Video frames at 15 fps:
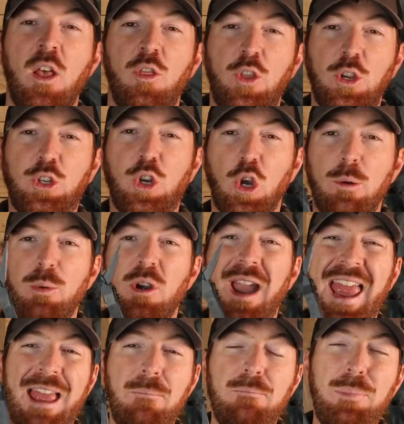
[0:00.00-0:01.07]
The Gerber
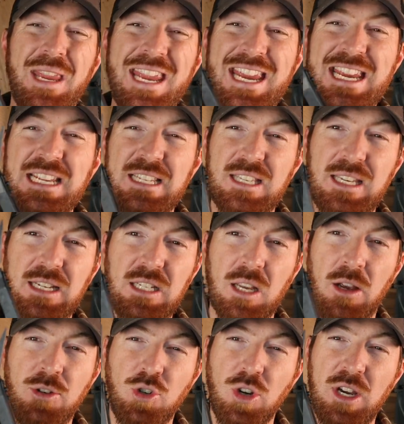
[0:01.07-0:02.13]

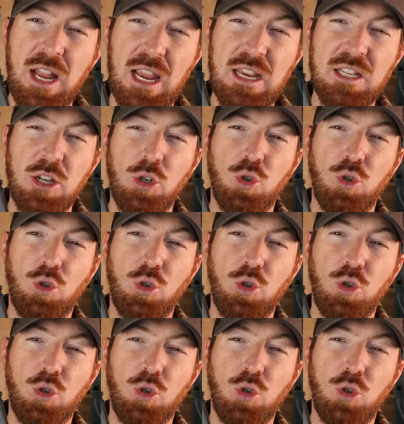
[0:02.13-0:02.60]
MP600 is a